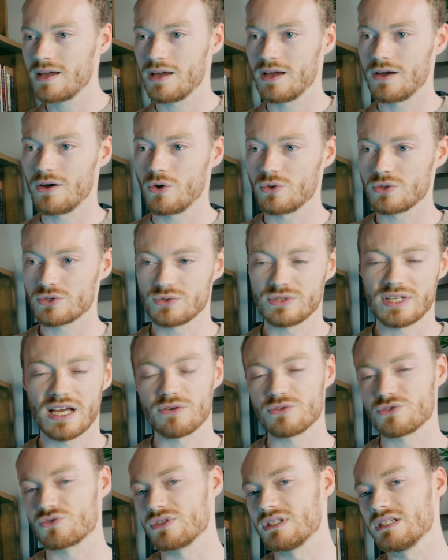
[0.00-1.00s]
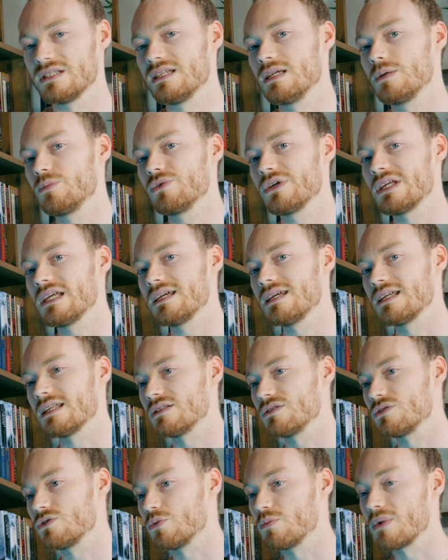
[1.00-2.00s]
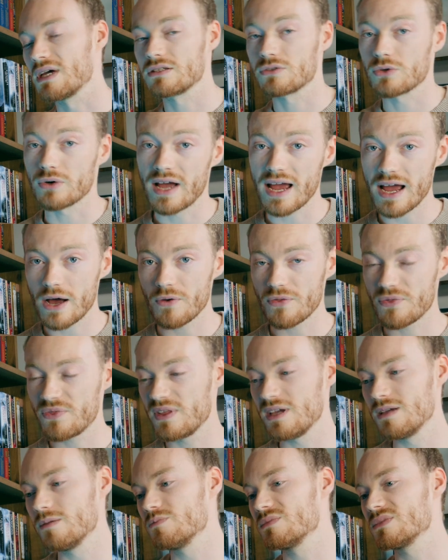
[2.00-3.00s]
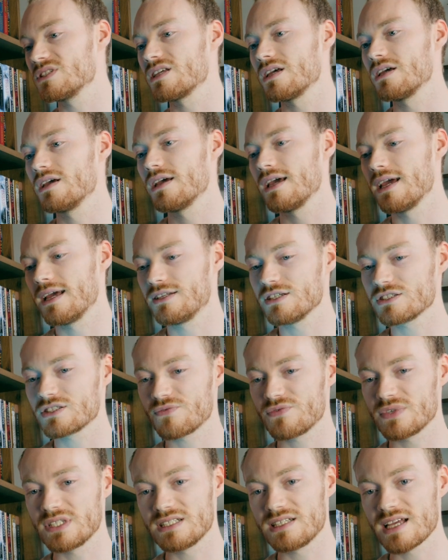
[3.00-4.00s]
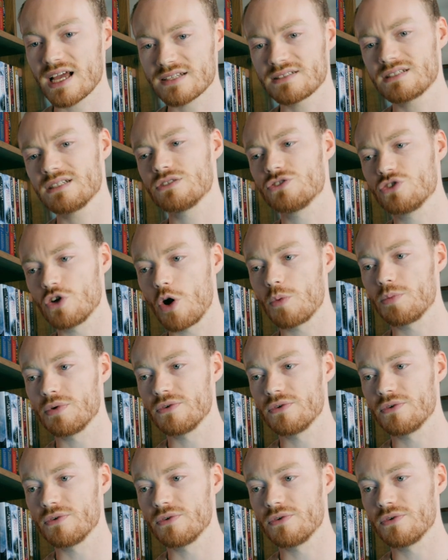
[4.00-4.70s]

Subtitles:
It also delves really deeply into mental health themes. It does a fantastic job